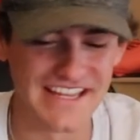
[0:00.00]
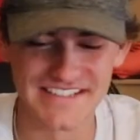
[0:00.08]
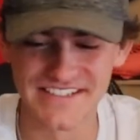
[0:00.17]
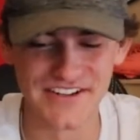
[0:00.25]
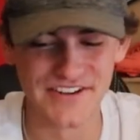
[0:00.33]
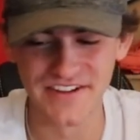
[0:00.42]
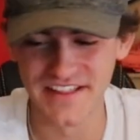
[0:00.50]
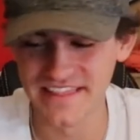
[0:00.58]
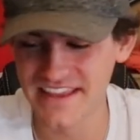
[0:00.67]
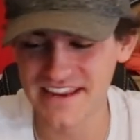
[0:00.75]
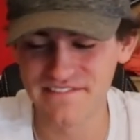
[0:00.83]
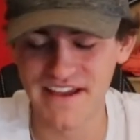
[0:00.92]
So
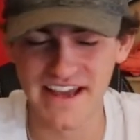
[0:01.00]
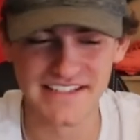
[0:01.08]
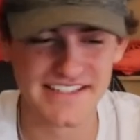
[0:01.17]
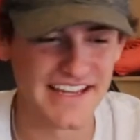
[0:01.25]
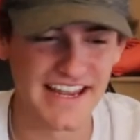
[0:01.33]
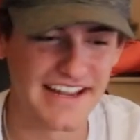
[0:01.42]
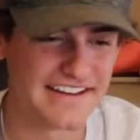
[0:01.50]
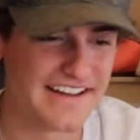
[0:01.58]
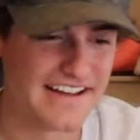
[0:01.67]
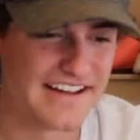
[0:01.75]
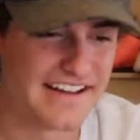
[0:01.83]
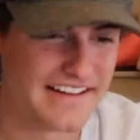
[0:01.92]
they advance, and
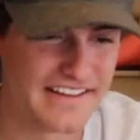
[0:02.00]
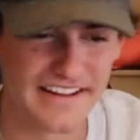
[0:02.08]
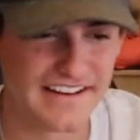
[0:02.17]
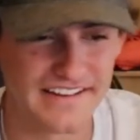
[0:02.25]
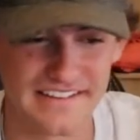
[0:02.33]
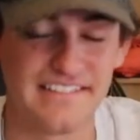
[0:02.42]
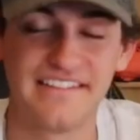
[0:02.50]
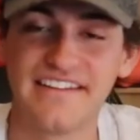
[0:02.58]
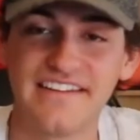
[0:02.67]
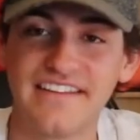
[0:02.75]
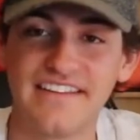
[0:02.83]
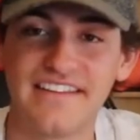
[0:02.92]

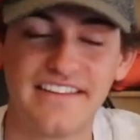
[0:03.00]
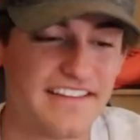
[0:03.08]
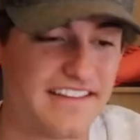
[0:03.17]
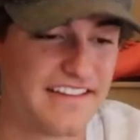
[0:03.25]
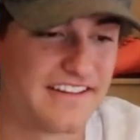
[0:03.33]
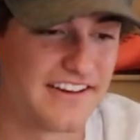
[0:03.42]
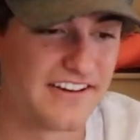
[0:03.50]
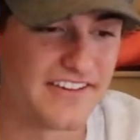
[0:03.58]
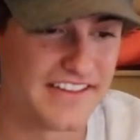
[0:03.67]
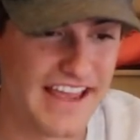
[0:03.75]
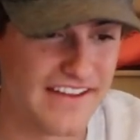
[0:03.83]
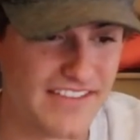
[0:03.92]
then
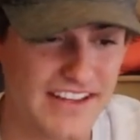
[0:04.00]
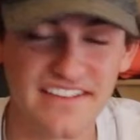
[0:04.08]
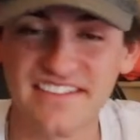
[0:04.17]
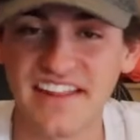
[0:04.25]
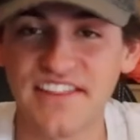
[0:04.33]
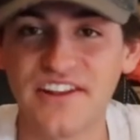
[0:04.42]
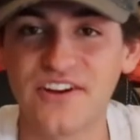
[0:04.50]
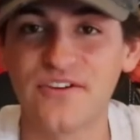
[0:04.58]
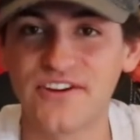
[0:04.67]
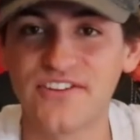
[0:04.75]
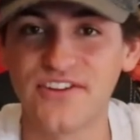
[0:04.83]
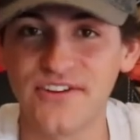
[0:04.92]
what that means, then there
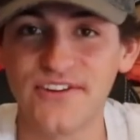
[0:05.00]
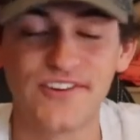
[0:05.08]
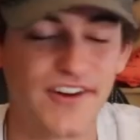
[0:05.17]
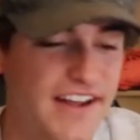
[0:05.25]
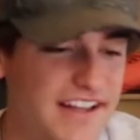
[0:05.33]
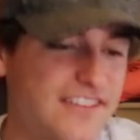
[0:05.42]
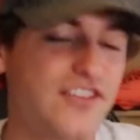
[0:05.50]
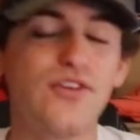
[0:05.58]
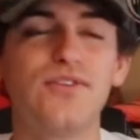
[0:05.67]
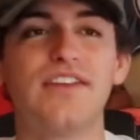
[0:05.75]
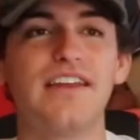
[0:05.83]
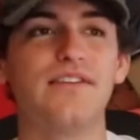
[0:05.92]
were
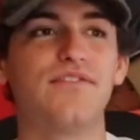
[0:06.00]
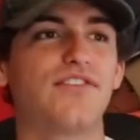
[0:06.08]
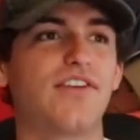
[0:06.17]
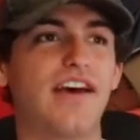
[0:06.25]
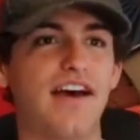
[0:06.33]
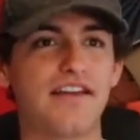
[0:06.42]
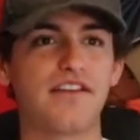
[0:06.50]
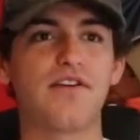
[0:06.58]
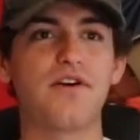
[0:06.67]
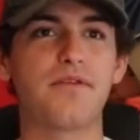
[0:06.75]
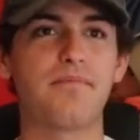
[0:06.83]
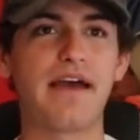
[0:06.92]
two teams,
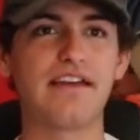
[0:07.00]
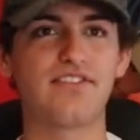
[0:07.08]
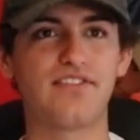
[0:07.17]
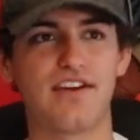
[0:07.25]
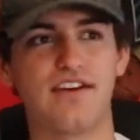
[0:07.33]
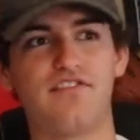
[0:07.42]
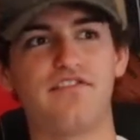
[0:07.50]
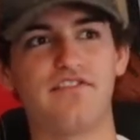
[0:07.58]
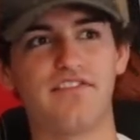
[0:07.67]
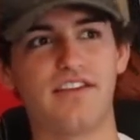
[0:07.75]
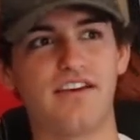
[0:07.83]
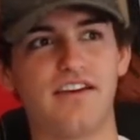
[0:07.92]
the best
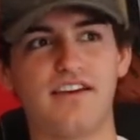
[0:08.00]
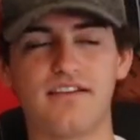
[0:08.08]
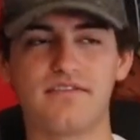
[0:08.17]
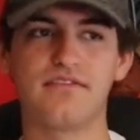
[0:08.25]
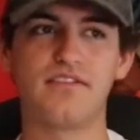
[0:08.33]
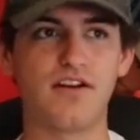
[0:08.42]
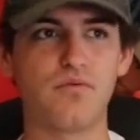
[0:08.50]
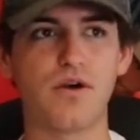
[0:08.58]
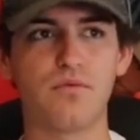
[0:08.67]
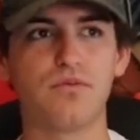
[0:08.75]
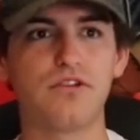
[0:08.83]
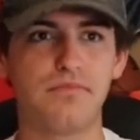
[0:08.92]
of
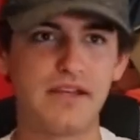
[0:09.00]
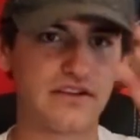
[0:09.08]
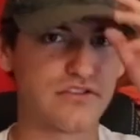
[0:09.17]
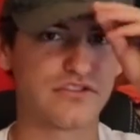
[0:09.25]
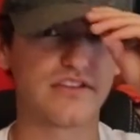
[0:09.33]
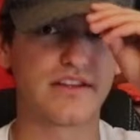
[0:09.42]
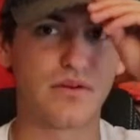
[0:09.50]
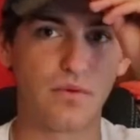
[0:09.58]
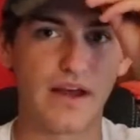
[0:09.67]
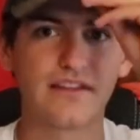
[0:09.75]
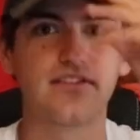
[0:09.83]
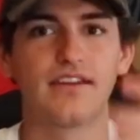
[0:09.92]
what would be usually the
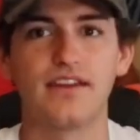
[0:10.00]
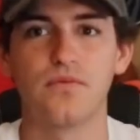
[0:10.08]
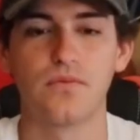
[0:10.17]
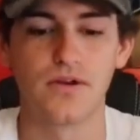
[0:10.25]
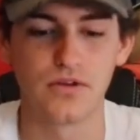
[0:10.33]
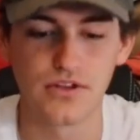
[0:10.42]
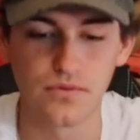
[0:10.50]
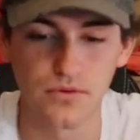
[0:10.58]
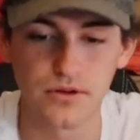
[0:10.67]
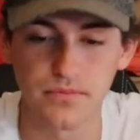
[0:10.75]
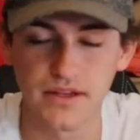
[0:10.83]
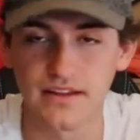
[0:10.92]
West and what
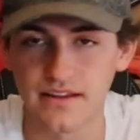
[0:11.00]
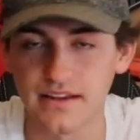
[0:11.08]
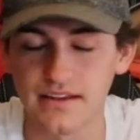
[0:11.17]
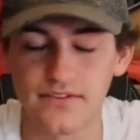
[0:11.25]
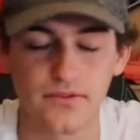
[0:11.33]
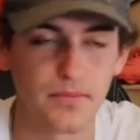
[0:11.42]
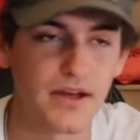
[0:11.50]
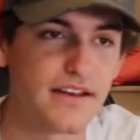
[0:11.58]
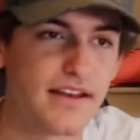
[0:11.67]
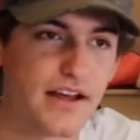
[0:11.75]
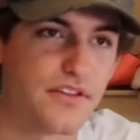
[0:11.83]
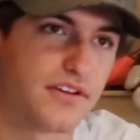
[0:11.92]
would be the East,
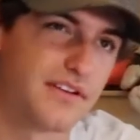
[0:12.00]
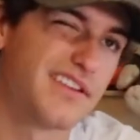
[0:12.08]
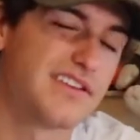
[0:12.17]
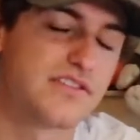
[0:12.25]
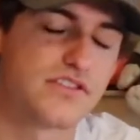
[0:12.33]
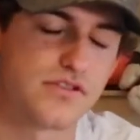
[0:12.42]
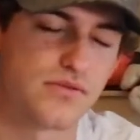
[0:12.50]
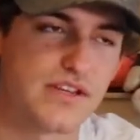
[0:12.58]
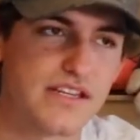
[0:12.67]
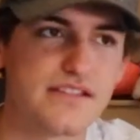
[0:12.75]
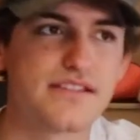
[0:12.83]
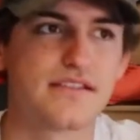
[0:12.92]
but now these are two
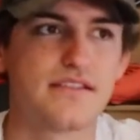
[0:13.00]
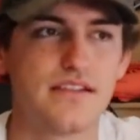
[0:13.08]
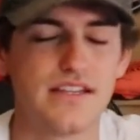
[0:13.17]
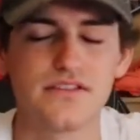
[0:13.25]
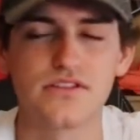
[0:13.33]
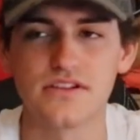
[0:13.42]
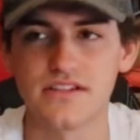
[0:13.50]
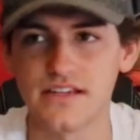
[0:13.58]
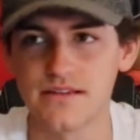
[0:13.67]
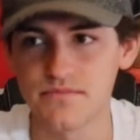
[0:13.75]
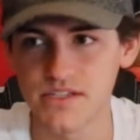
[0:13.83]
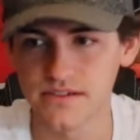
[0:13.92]
Eastern
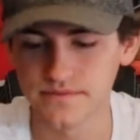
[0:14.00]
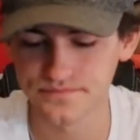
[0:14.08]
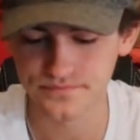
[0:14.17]
teams,